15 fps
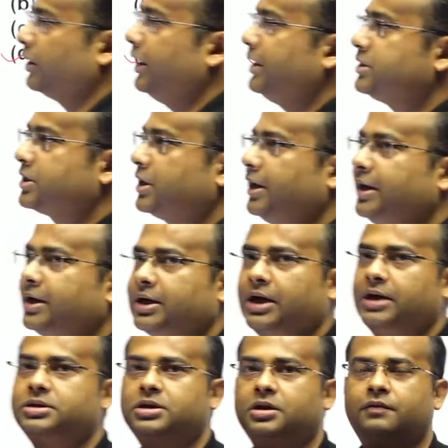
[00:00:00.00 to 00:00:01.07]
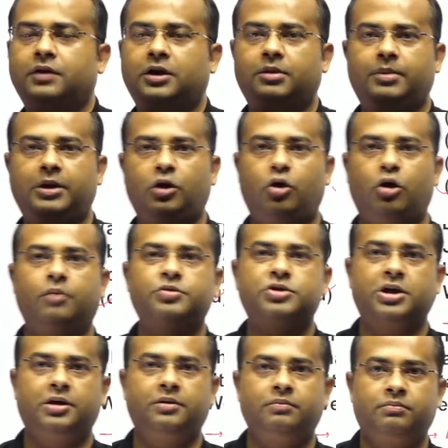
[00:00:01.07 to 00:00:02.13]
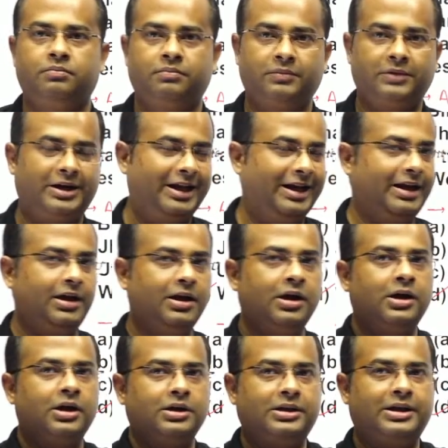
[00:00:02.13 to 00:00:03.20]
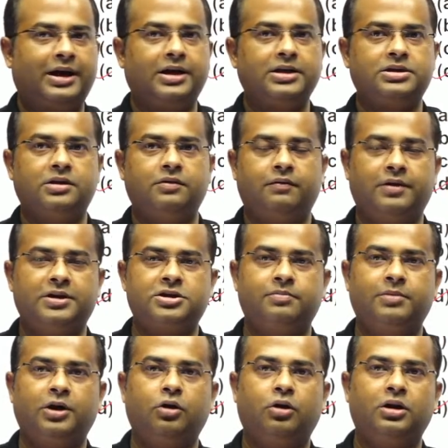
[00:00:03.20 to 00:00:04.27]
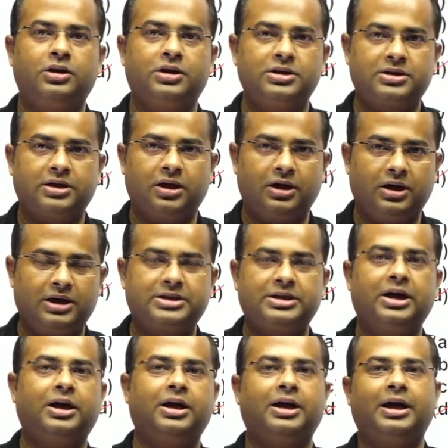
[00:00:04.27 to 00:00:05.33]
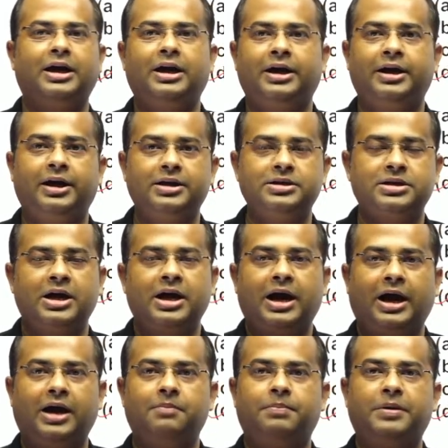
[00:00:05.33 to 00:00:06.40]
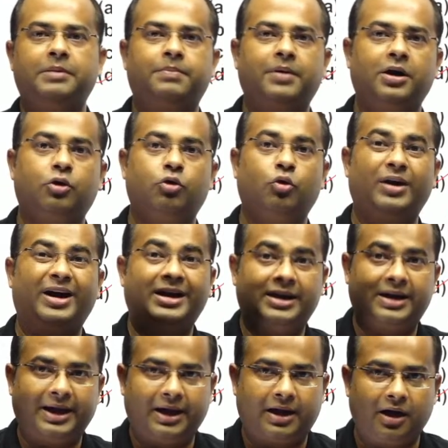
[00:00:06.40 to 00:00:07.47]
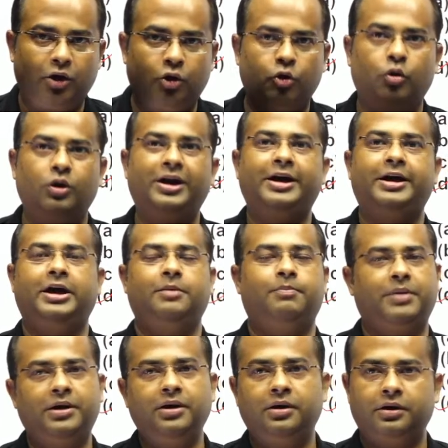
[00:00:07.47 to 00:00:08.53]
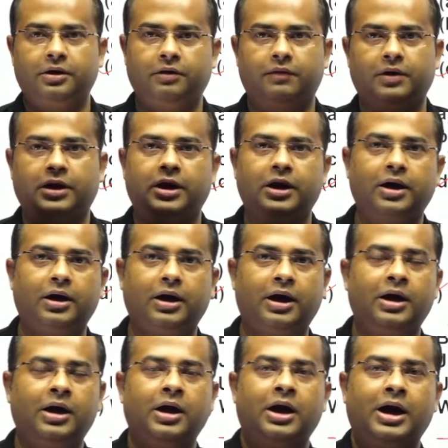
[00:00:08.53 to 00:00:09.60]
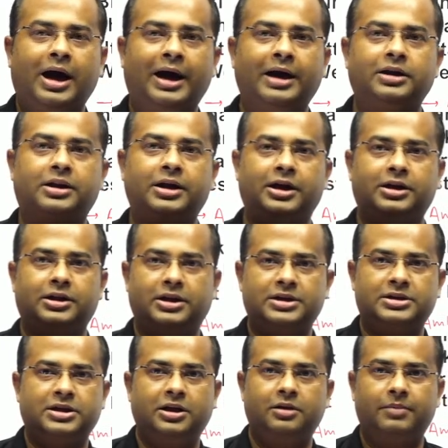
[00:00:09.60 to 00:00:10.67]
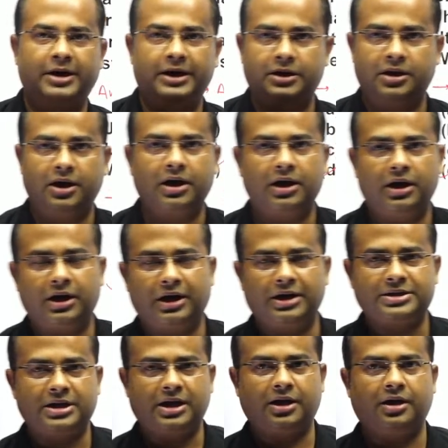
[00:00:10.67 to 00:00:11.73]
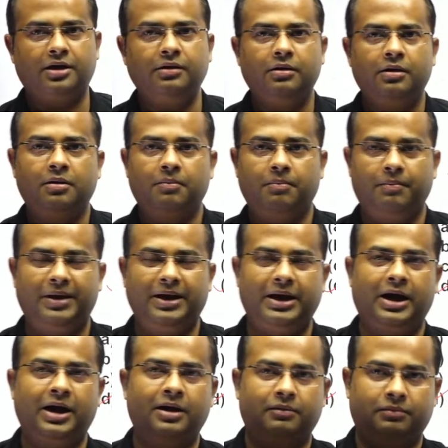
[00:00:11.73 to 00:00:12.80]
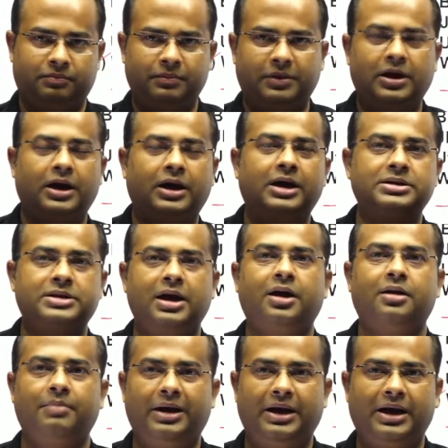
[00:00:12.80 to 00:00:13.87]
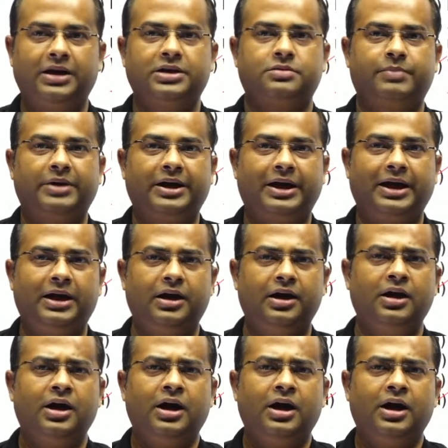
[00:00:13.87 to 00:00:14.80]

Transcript: guys, correct answer will be option D, that is in West Bengal. This Ganga Sagar Island is, and people go and take a holy dip in river Ganga, and there they celebrate the Ganga Sagar Mela. Ganga Sagar Mela is being held,